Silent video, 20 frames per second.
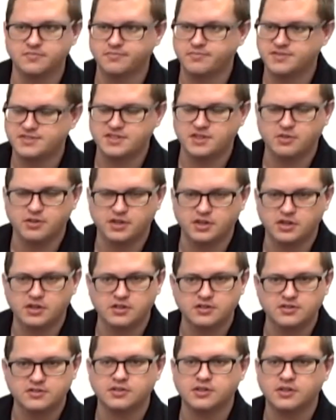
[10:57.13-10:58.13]

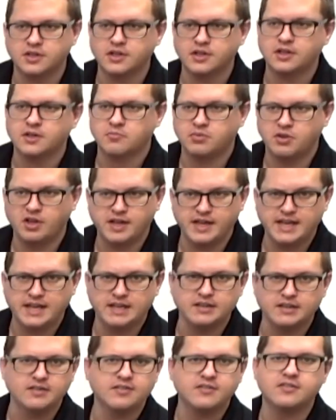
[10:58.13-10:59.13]
cylinders,
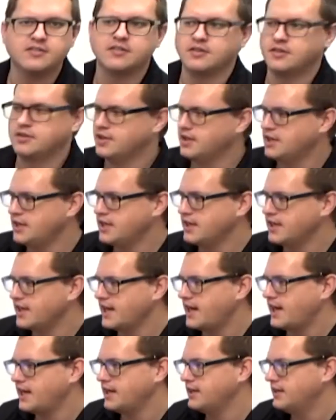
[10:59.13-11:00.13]
planes, any of
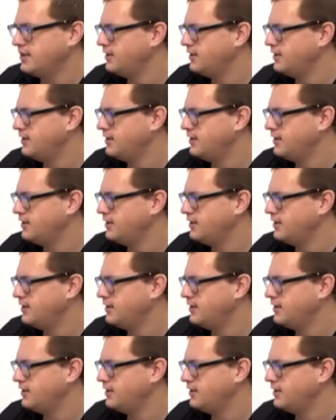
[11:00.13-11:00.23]
that.